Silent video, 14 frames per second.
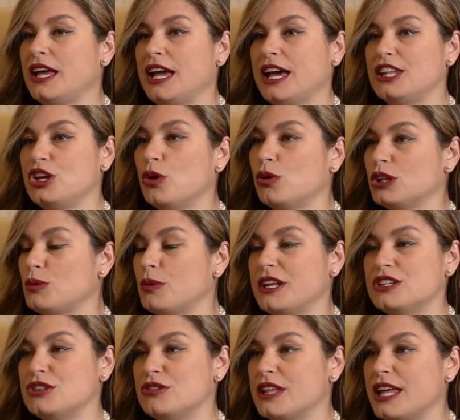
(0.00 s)
And the only way to
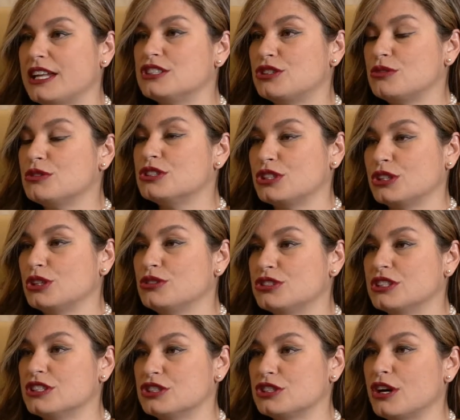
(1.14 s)
do that is through a
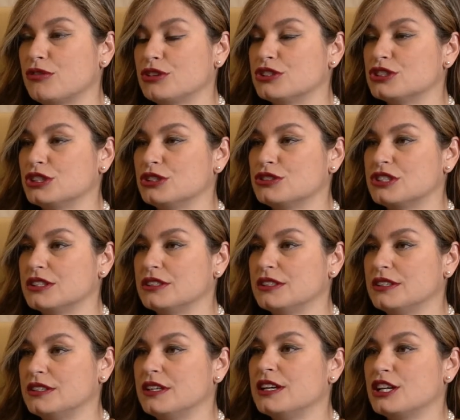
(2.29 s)
software solution,
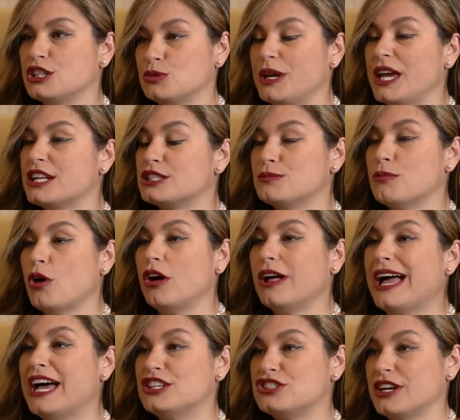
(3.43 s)
because we had a small
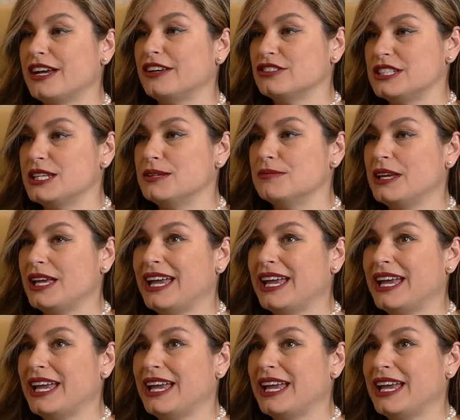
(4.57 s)
agile team.